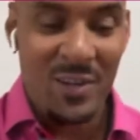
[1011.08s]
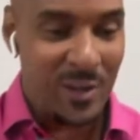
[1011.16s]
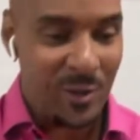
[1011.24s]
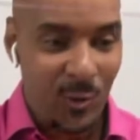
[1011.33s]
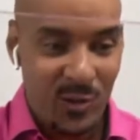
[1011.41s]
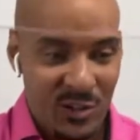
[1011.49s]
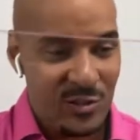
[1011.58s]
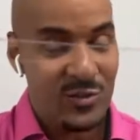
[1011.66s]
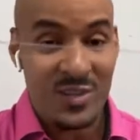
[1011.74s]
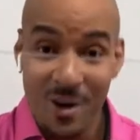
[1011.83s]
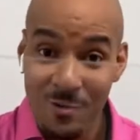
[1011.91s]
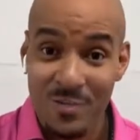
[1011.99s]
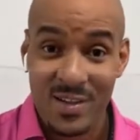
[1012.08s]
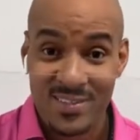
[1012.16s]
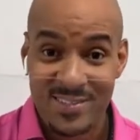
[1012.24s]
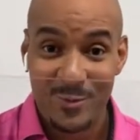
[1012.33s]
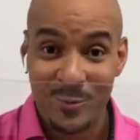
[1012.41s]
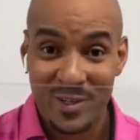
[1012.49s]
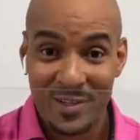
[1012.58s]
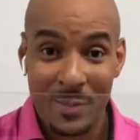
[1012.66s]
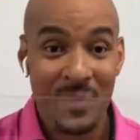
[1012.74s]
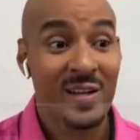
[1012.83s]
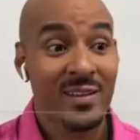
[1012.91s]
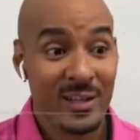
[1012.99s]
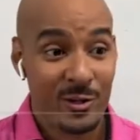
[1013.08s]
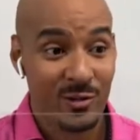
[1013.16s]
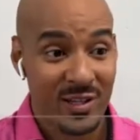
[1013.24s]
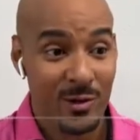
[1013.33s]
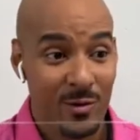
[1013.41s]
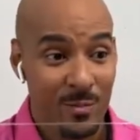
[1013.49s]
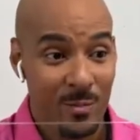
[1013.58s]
Nicole, did you see how fast that worked? I, I, mean, I blinked and